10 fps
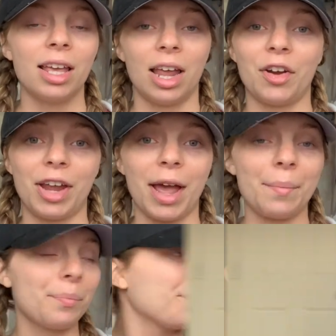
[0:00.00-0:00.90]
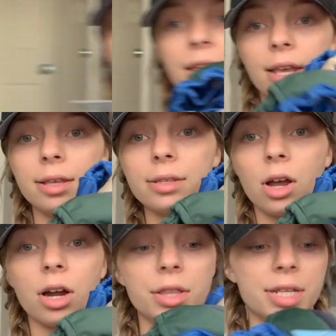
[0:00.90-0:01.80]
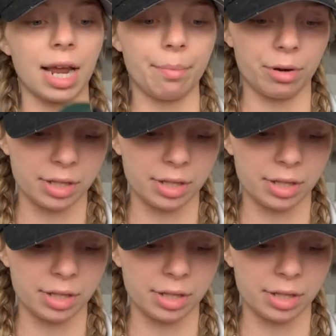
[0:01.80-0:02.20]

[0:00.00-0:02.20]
area. These are the diapers